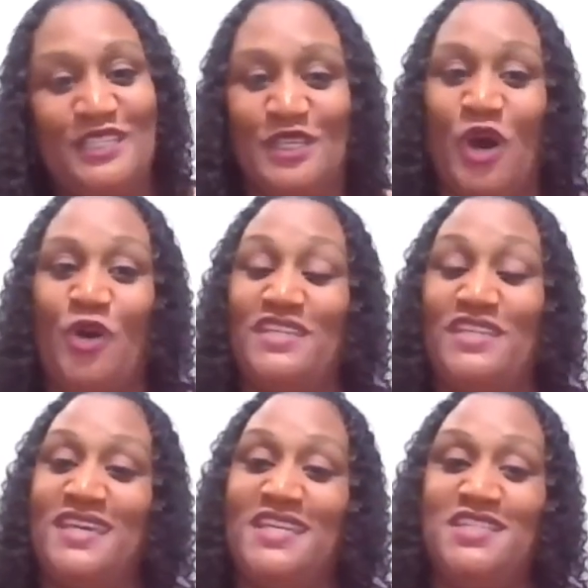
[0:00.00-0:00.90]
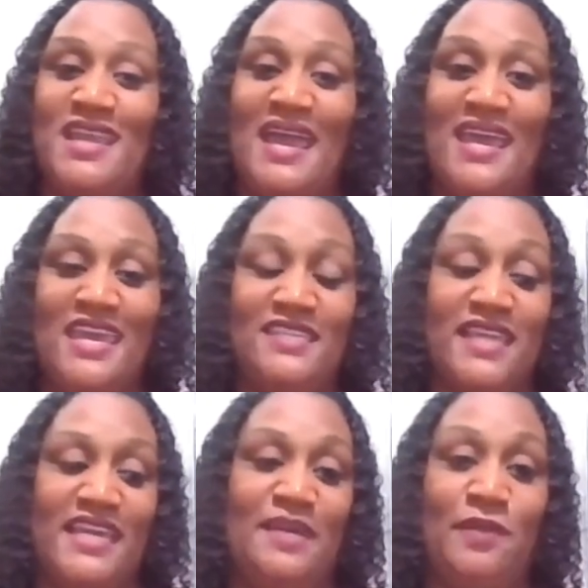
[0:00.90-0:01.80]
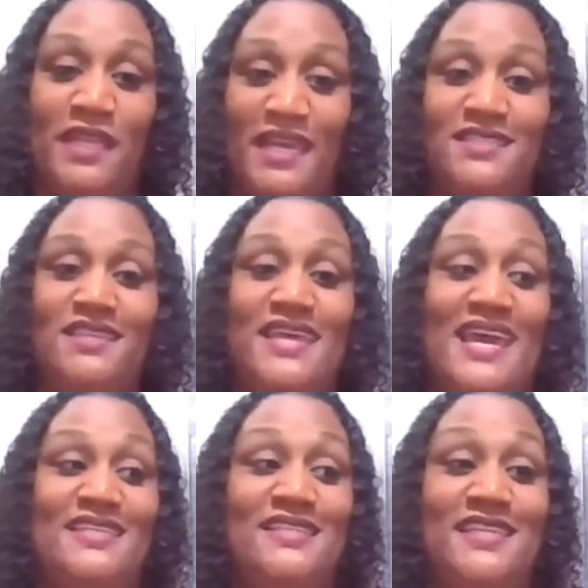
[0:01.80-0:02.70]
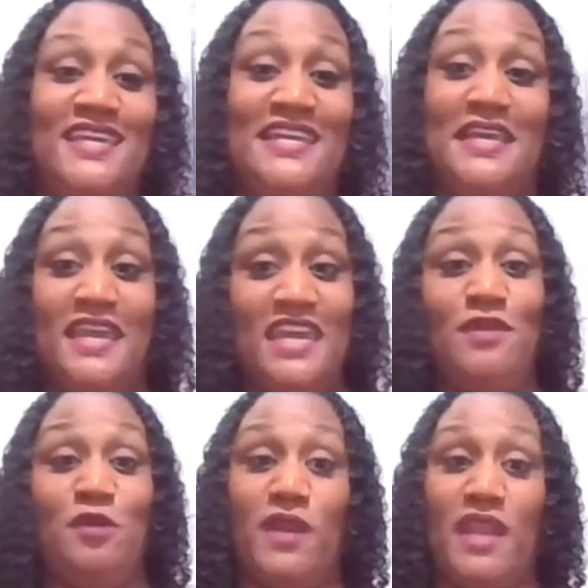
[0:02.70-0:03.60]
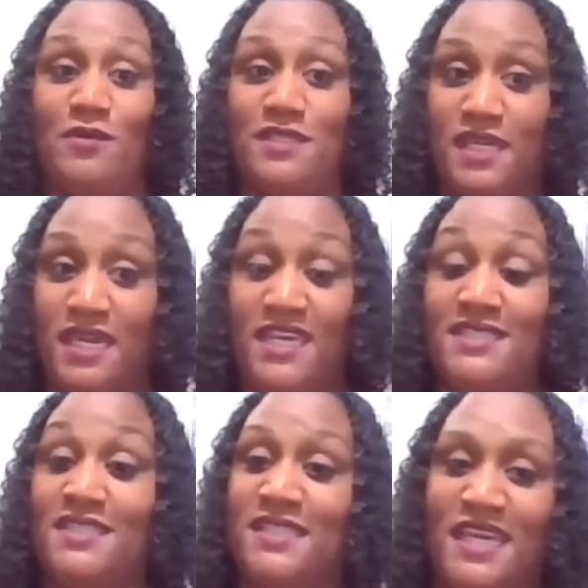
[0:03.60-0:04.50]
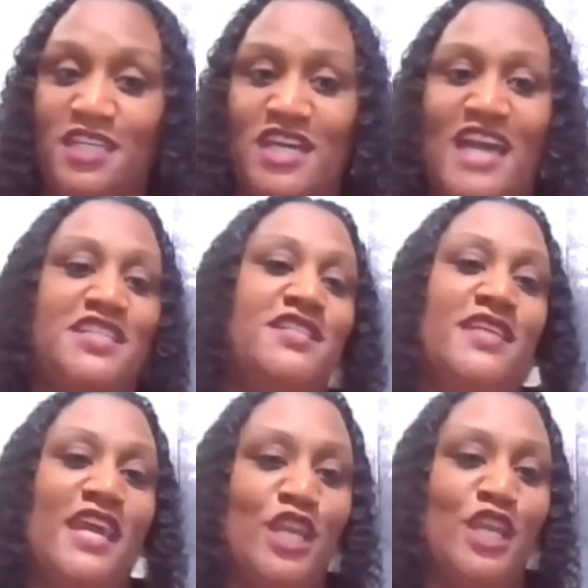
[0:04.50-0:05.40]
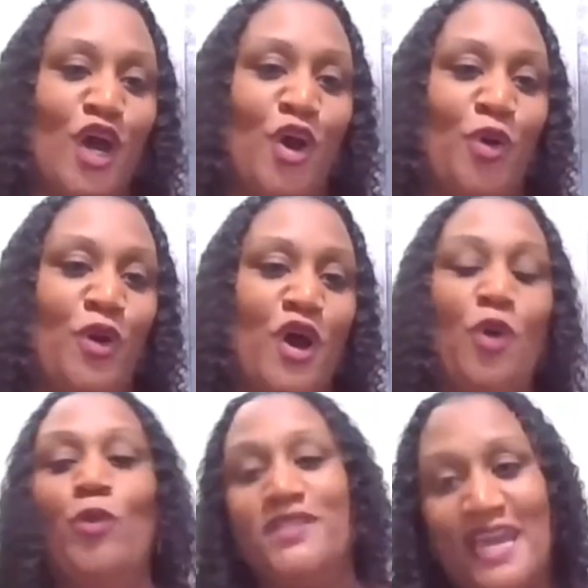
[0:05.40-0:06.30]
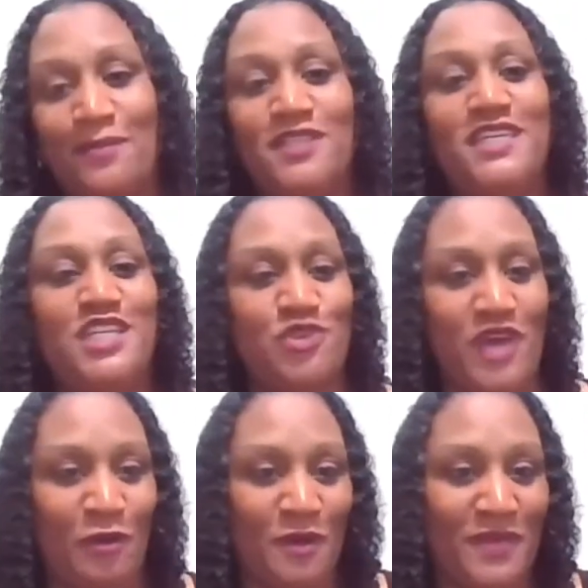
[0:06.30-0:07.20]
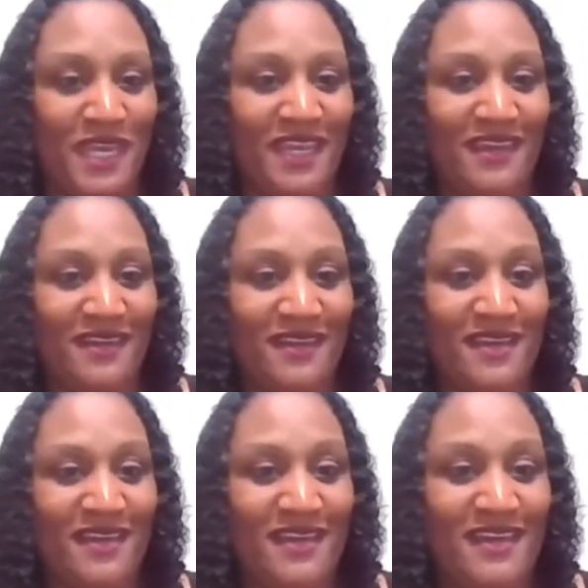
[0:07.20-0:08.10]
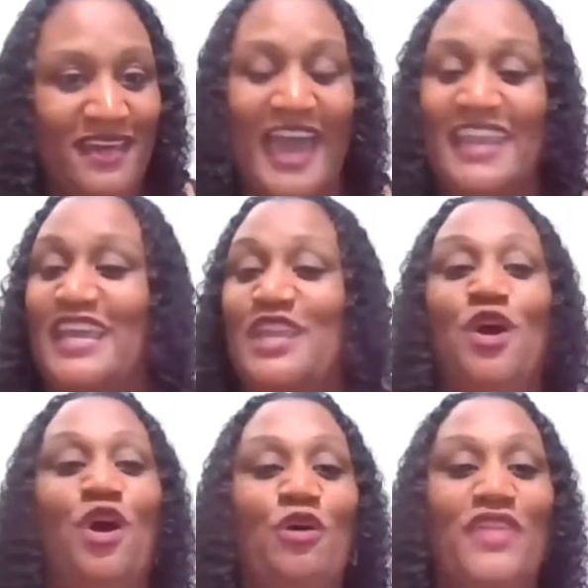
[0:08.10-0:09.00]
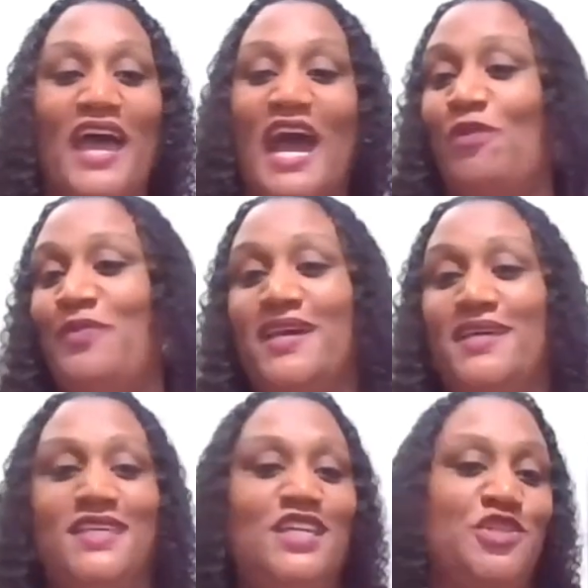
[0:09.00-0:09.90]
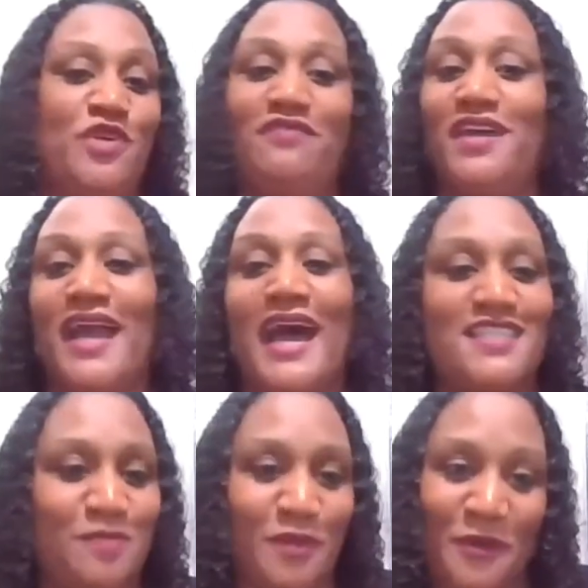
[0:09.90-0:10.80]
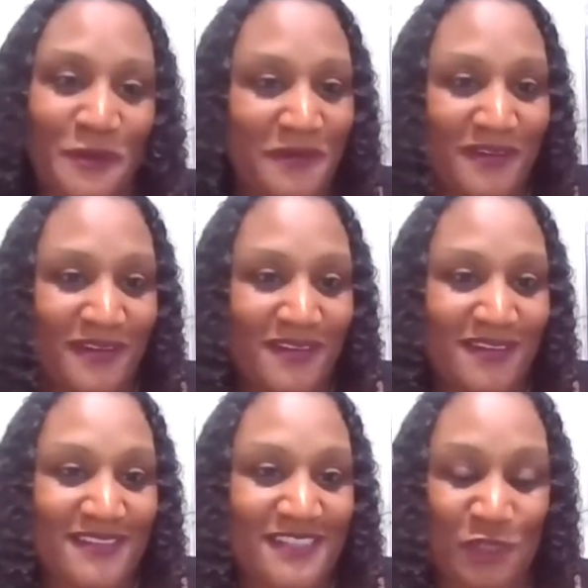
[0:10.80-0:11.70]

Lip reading: So the teaching that, it's like he planted that seed in me when I was a kid to teach. I just didn't know what type of teacher I would be. I didn't know that I would be a teacher of the gospel. Mm-hmm.